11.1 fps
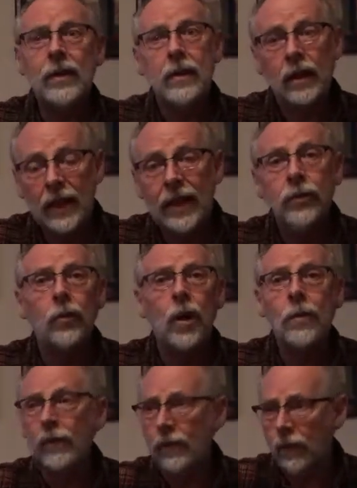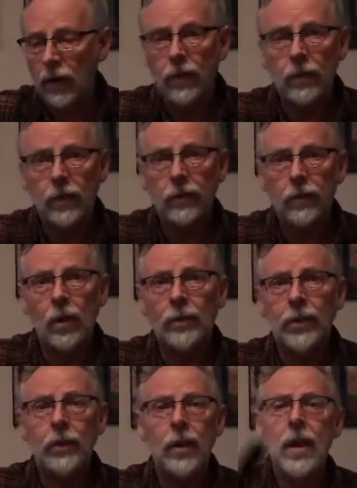the lead drummer for a drum
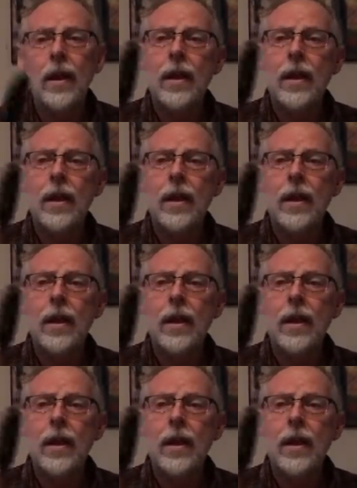circle,